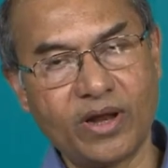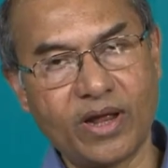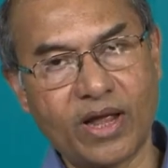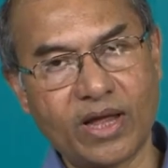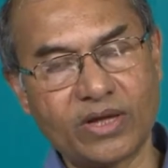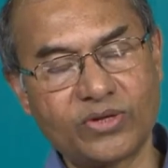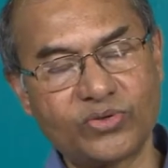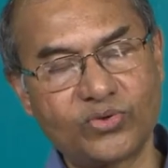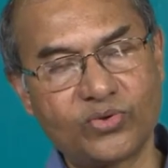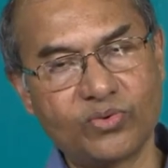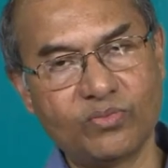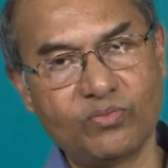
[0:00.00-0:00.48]

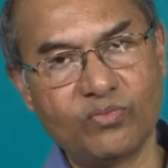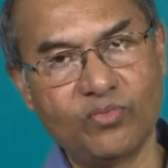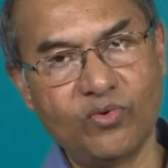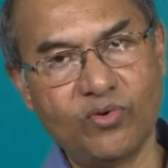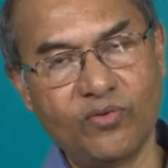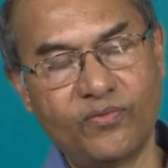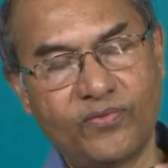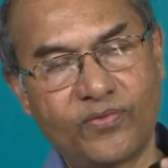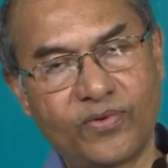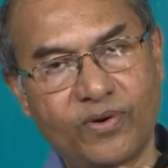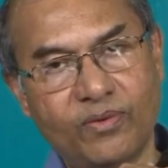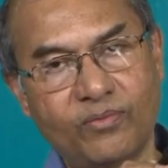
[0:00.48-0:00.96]
has to
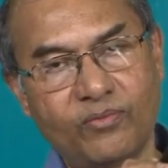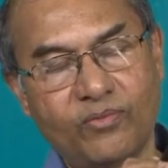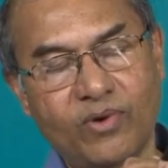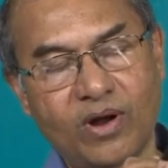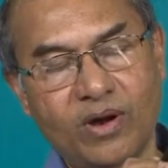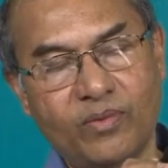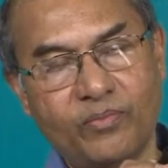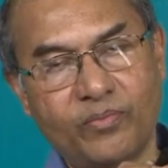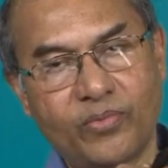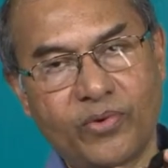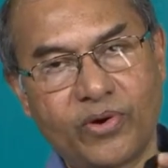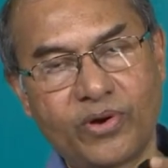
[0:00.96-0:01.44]
move from
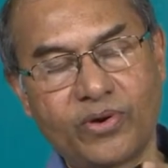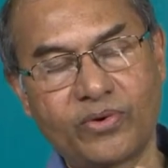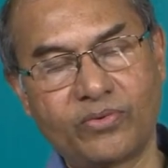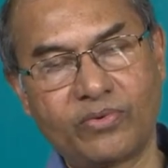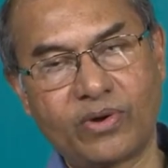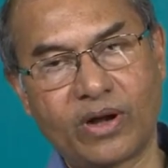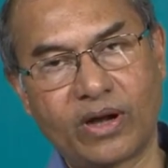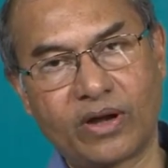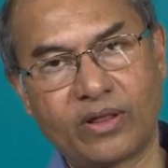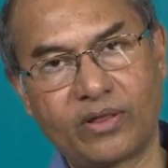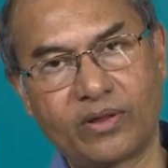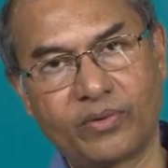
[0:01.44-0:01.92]
one point to
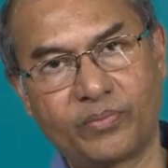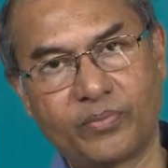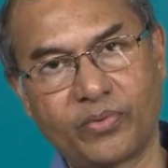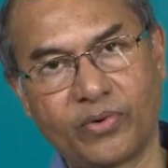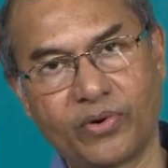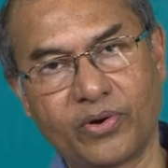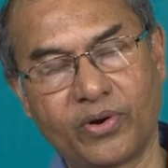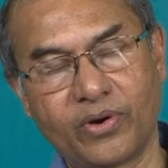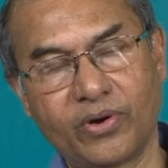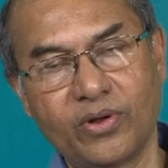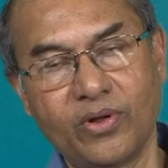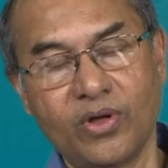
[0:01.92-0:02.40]
another
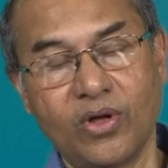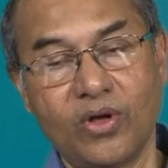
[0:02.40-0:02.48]
point